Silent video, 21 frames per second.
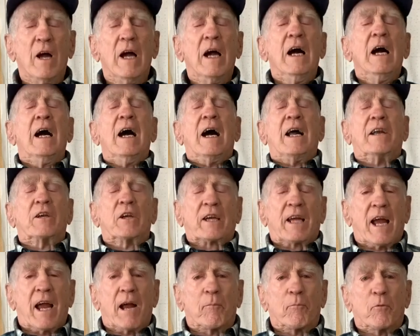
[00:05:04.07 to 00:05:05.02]
and you
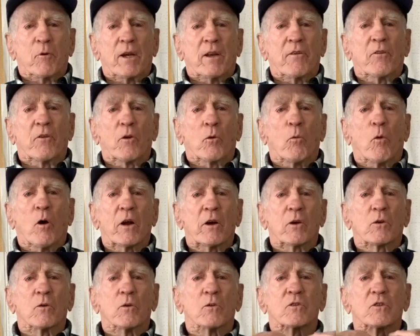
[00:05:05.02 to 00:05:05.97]
can't breathe and the water
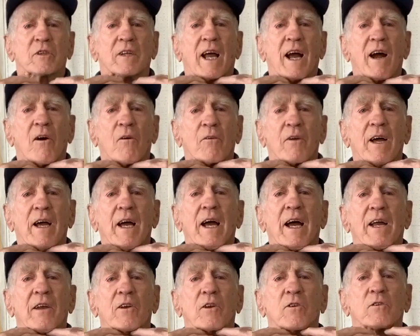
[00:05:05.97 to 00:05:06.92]
goes down
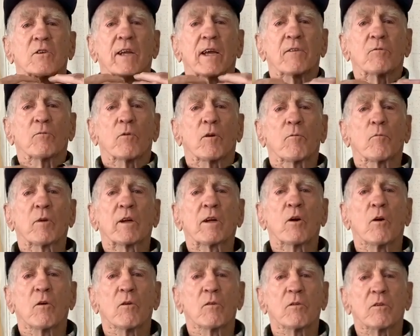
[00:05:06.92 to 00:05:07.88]
and you get what we
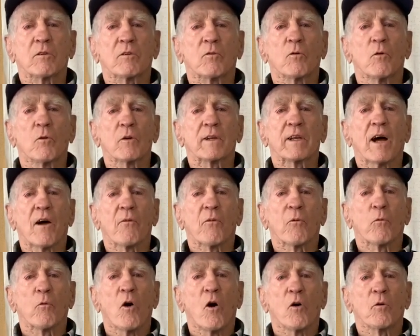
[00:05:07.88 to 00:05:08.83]
call going down the
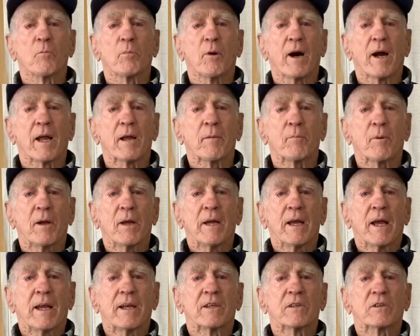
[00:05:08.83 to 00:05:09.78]
wrong pipe.
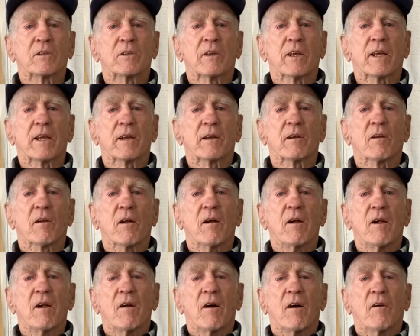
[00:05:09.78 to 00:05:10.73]
And you get a,
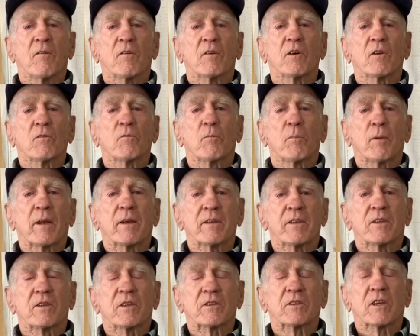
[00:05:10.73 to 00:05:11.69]
a little
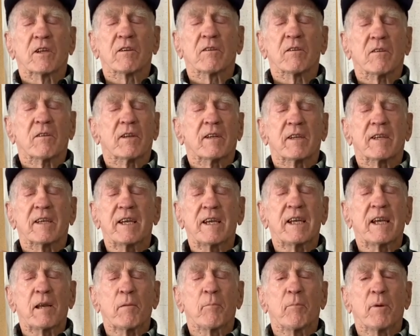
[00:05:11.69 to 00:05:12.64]
bit, just a
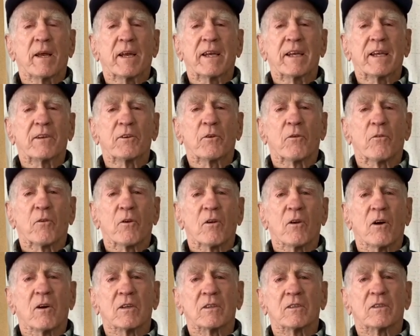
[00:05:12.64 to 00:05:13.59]
teeny bit into the
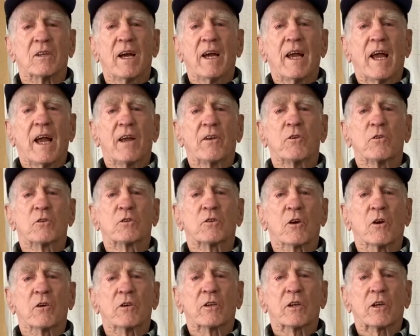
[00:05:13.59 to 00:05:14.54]
lungs and you
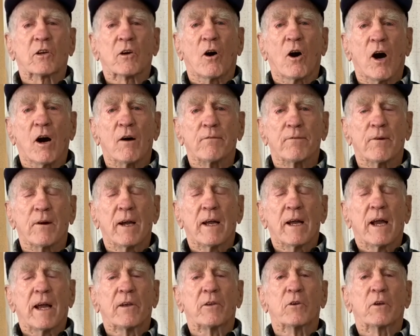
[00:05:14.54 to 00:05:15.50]
start to cough
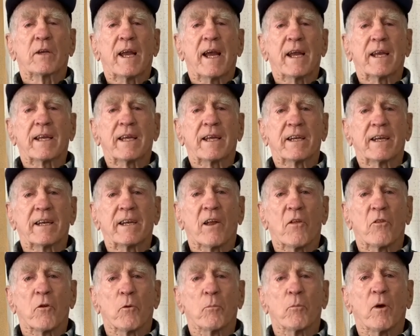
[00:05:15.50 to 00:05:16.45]
and you can't get
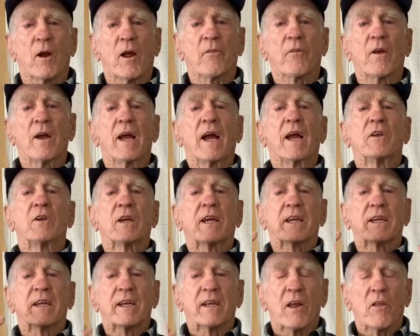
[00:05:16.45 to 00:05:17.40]
another breath and you
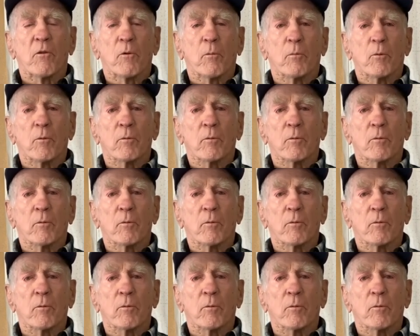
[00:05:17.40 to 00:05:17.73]
get another